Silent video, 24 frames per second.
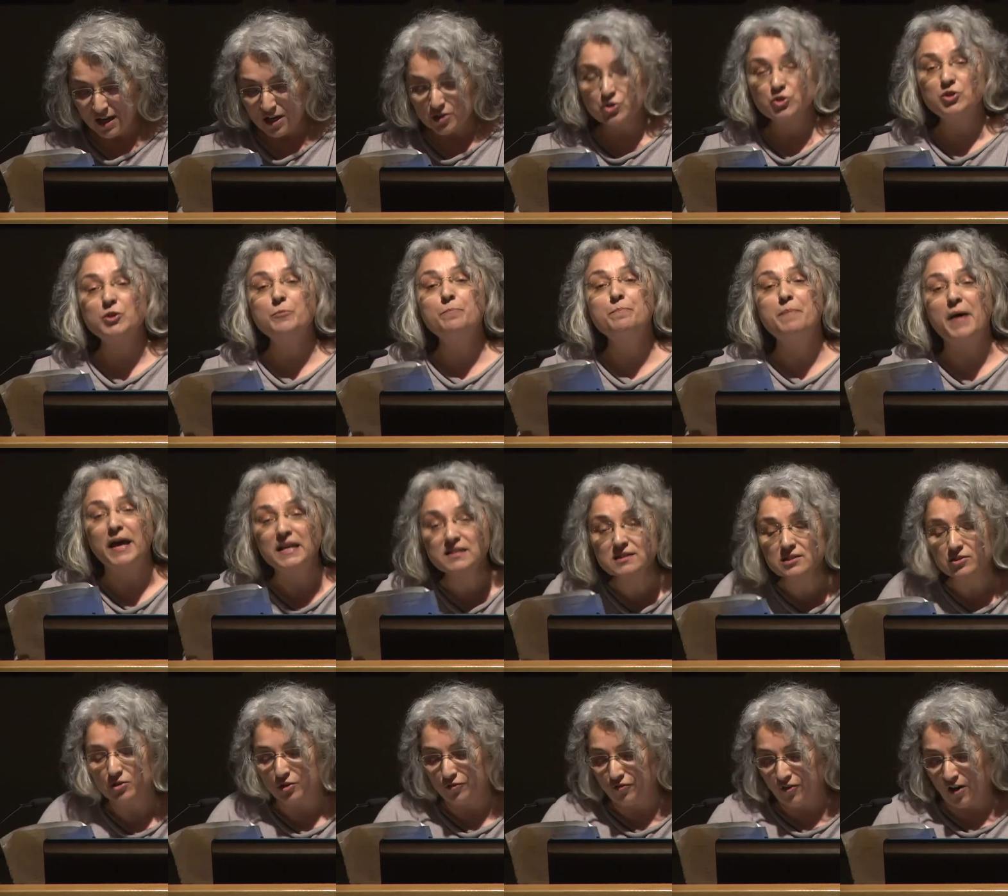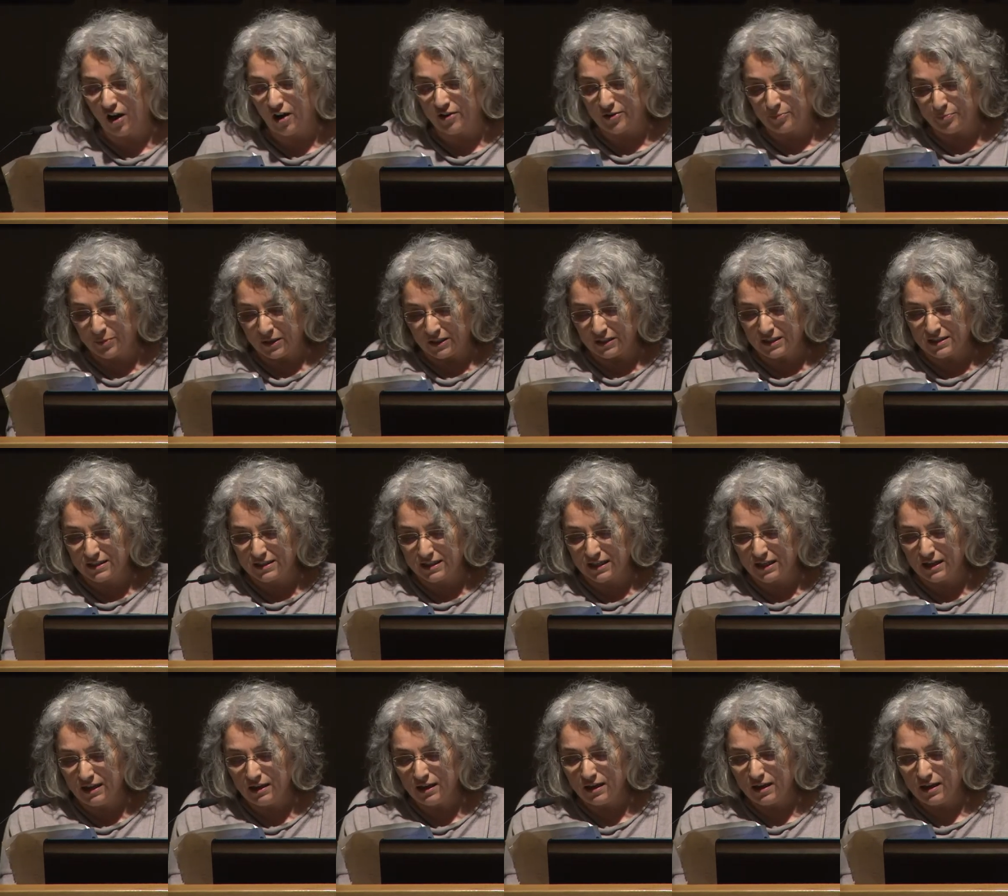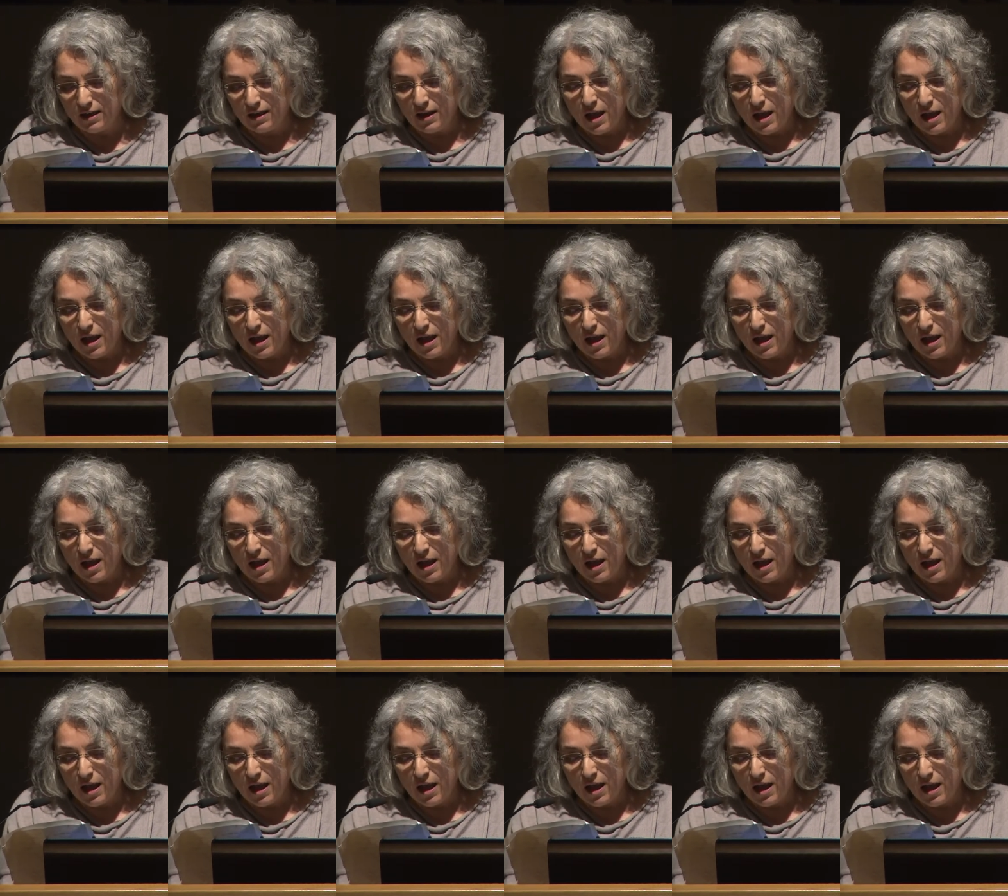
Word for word: to the best of our ability,